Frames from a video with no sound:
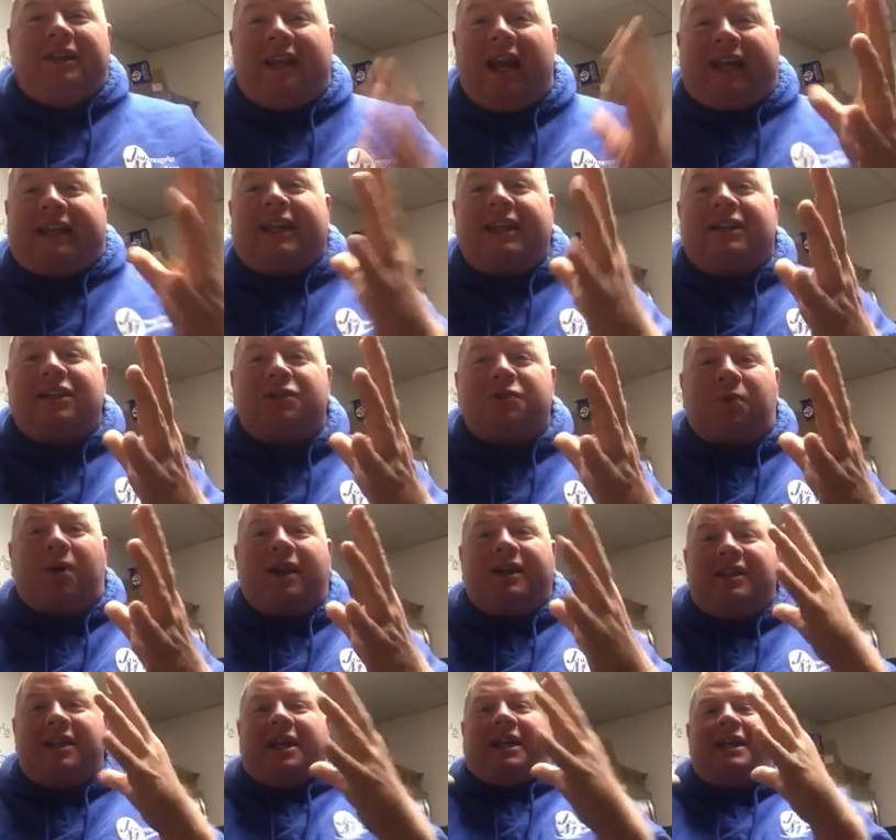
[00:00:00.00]
Did I get this
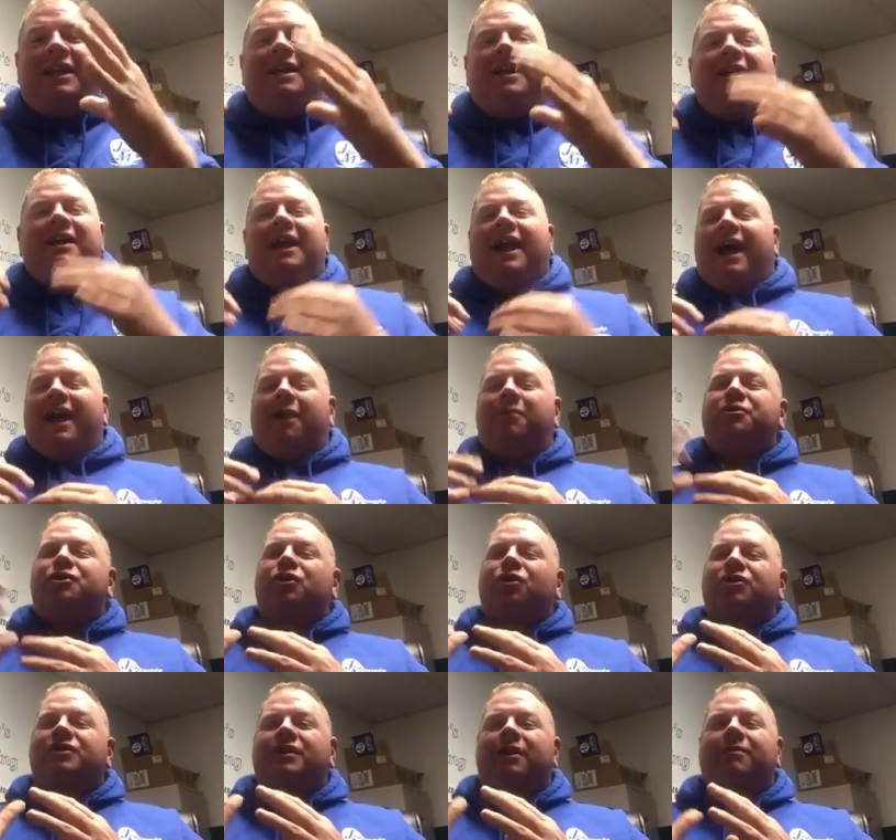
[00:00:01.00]
right? Did I get? And I'm
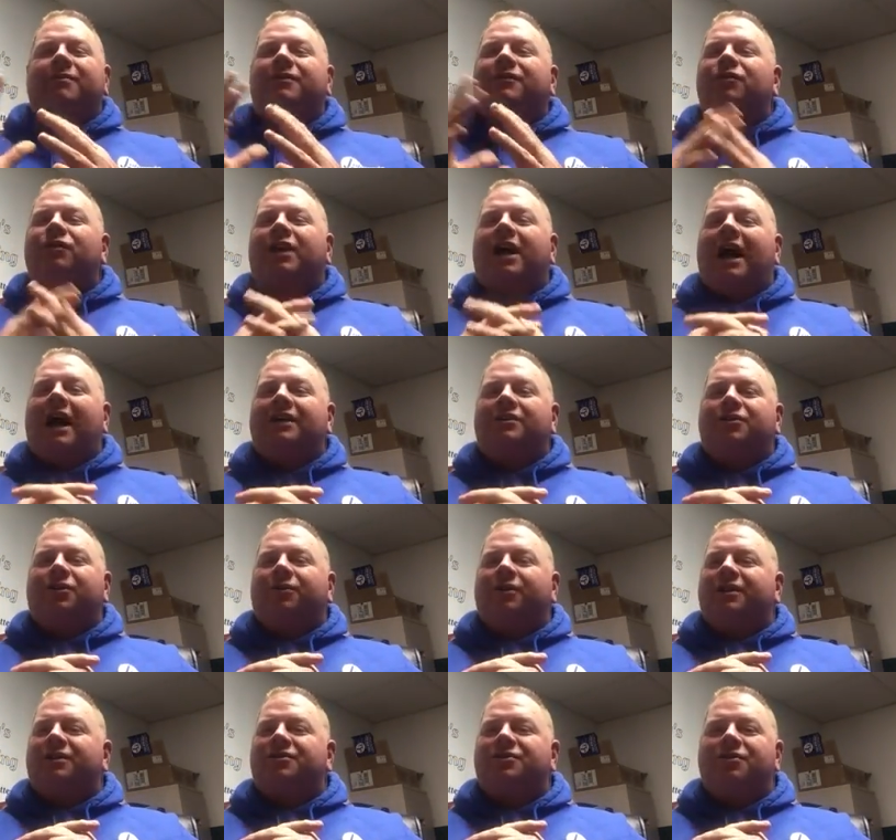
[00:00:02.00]
sure some of you guys
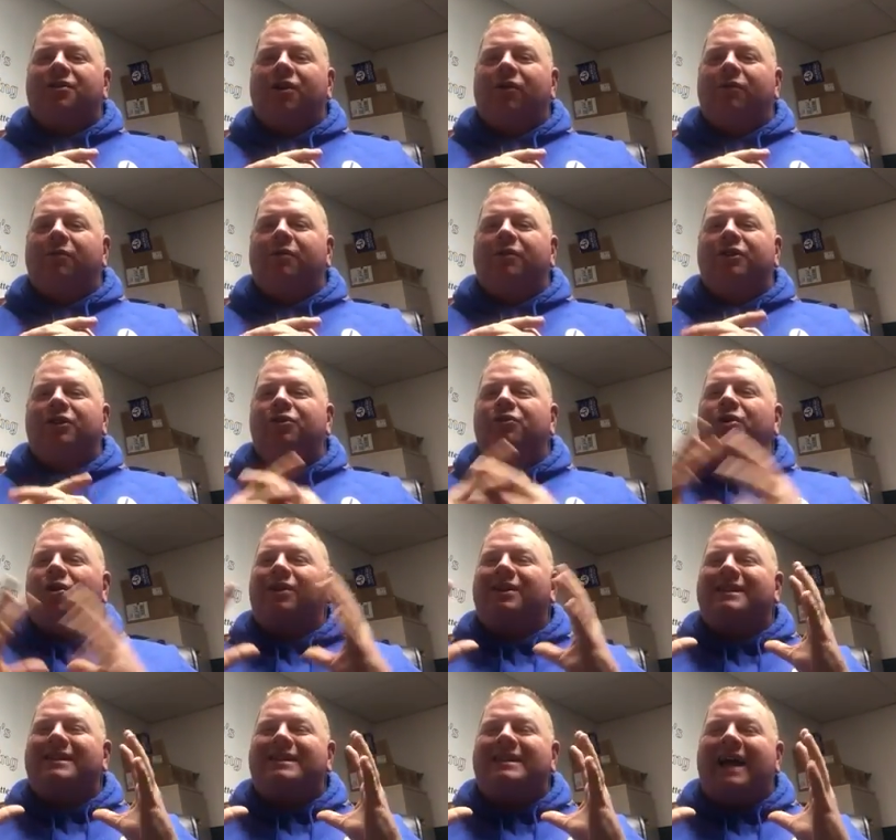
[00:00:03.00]
are in snow. You know
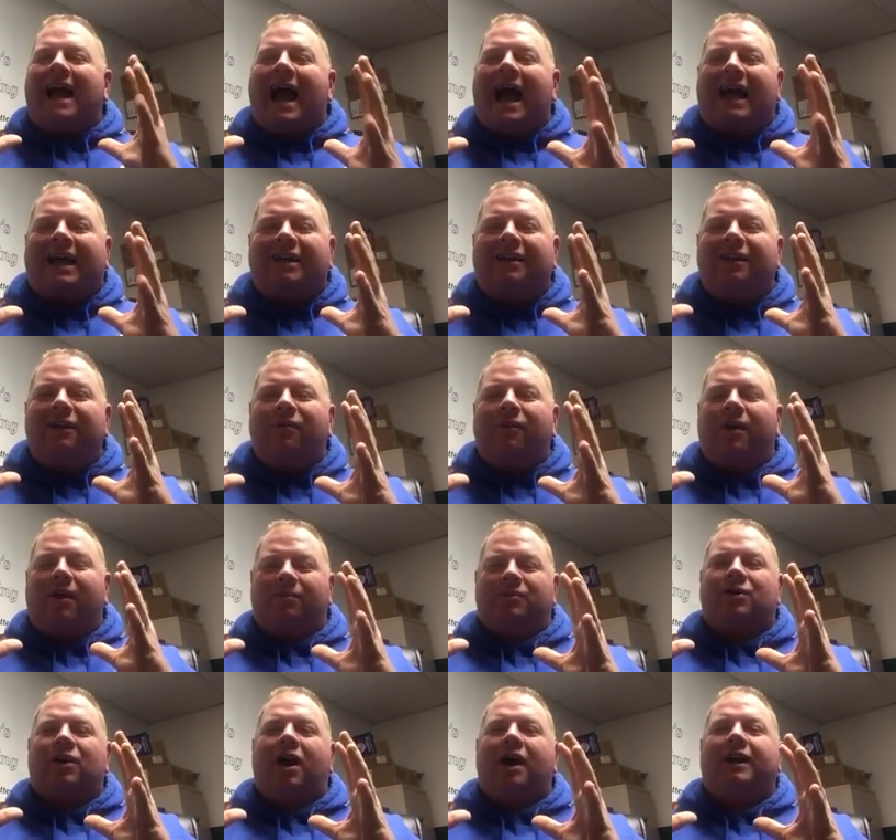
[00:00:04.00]
exactly what
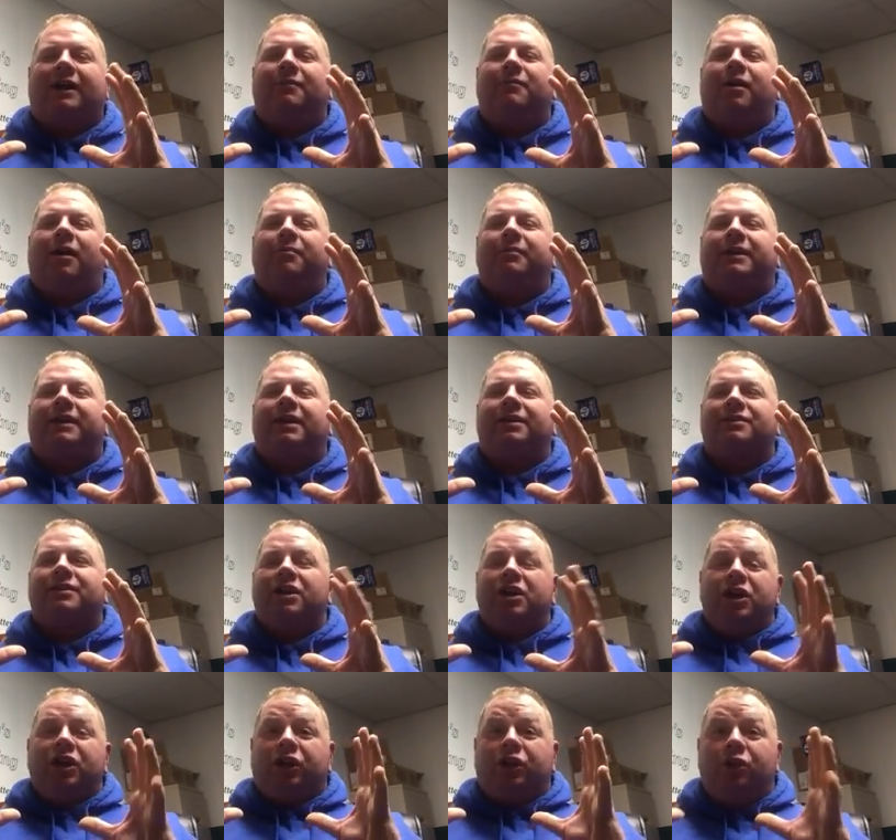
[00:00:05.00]
I'm talking about because
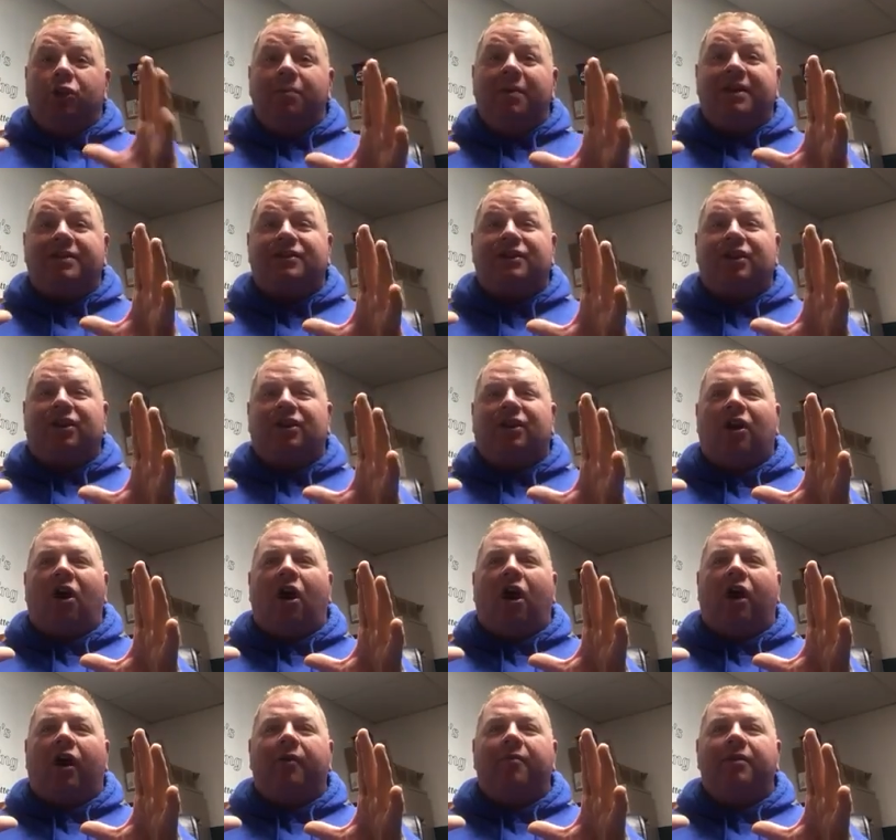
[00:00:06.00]
you miss an
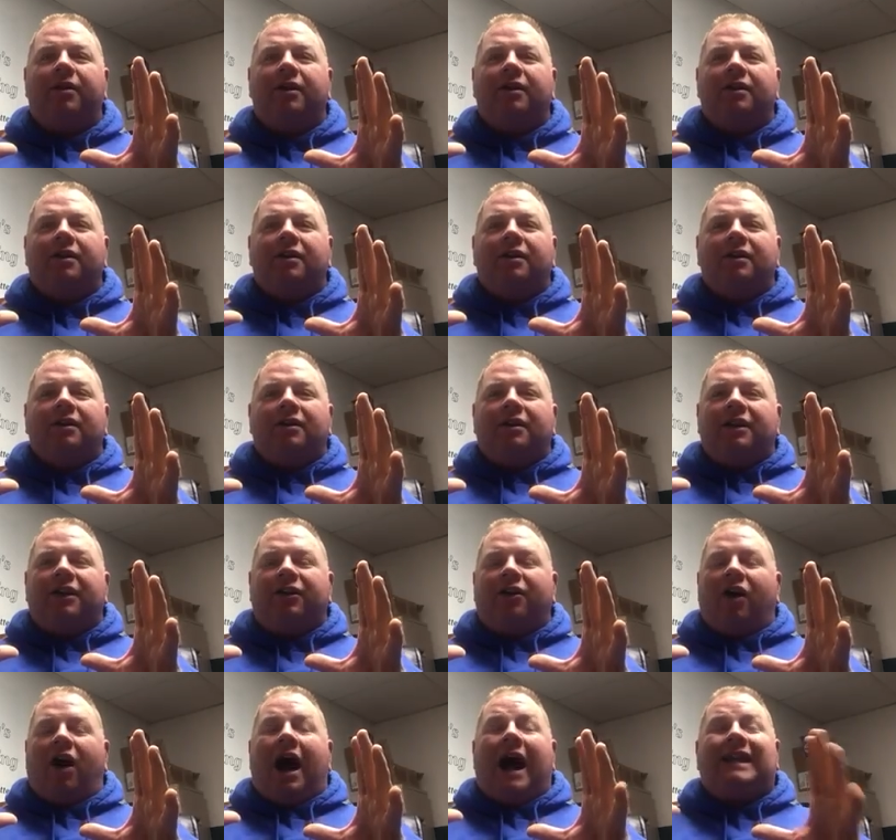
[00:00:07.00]
alarm.
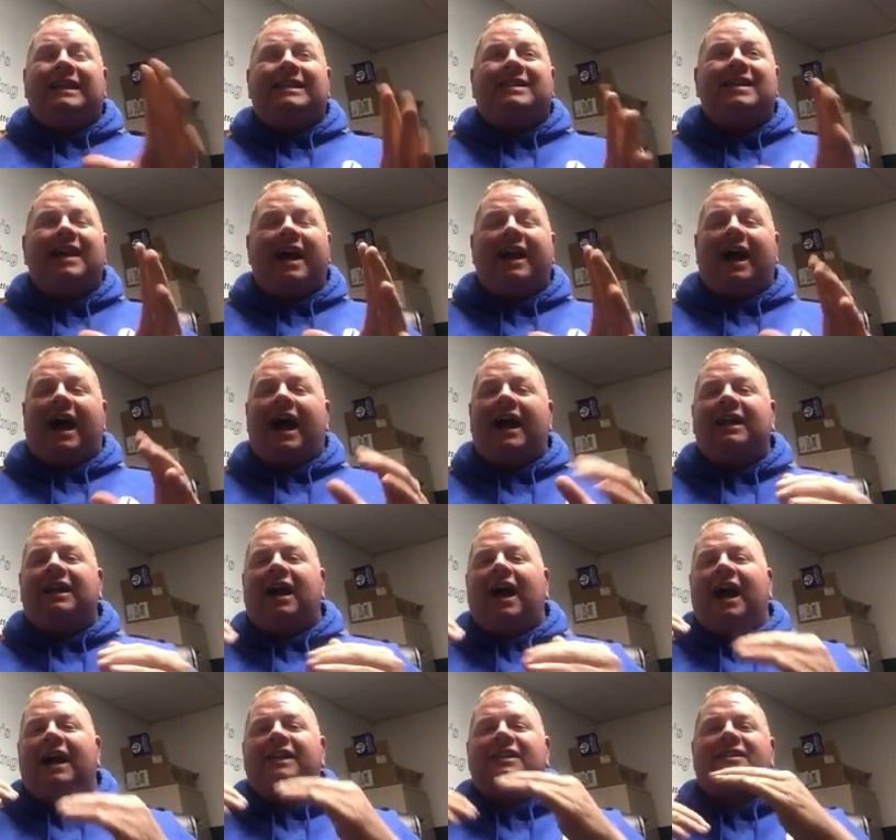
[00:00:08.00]
You know, I said I
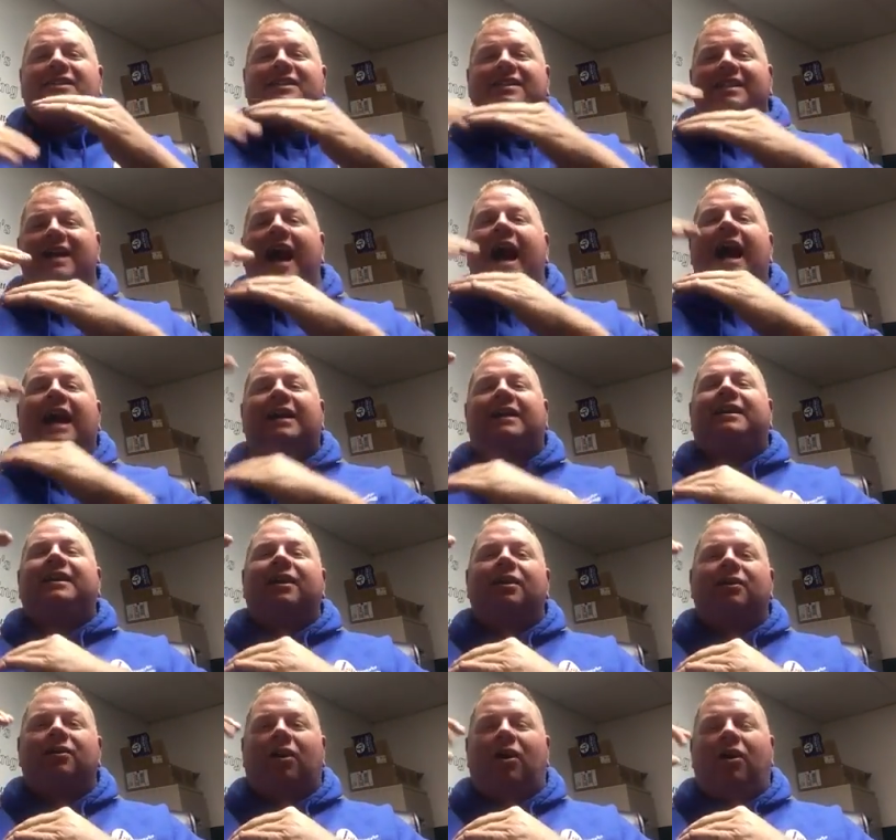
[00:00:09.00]
I stack
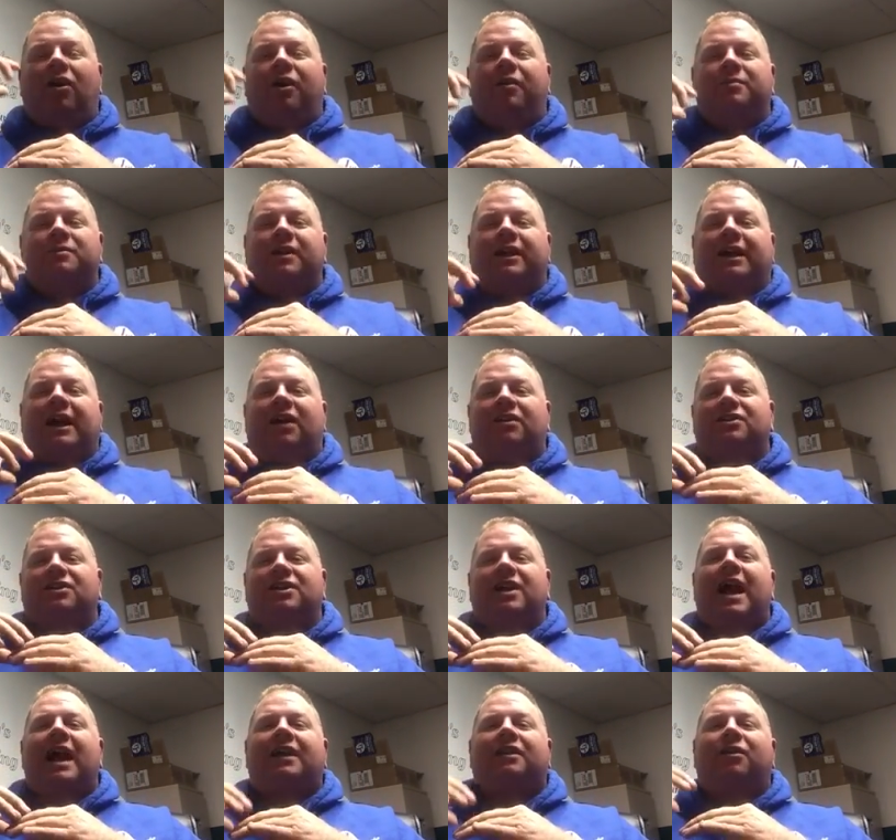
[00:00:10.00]
the alarms. Like I'll
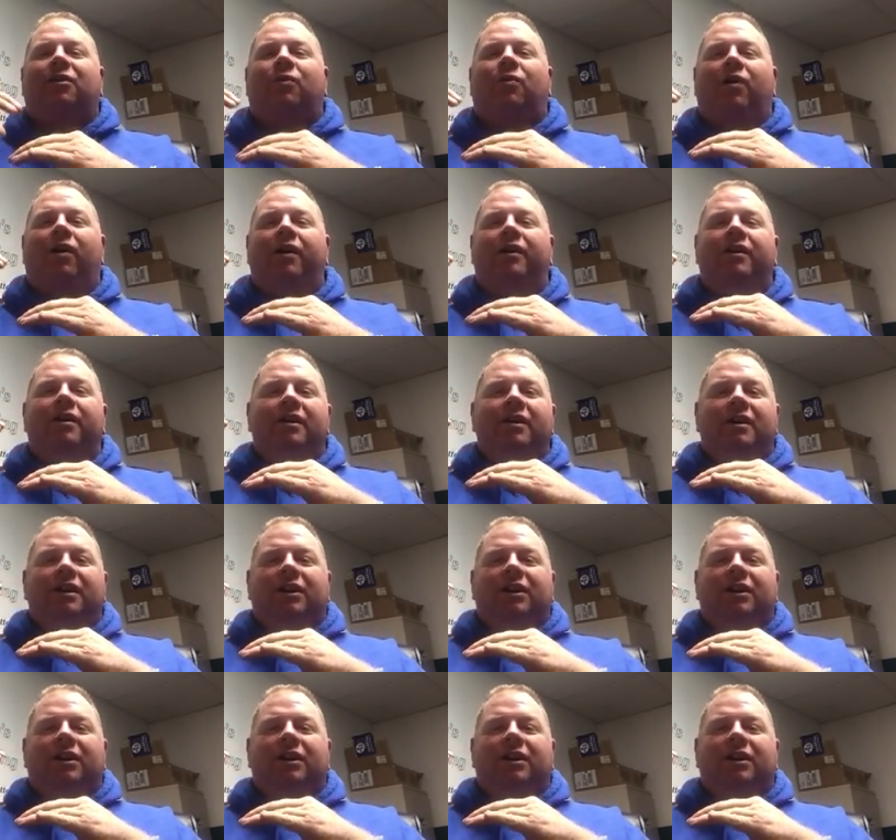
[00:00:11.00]
stack the one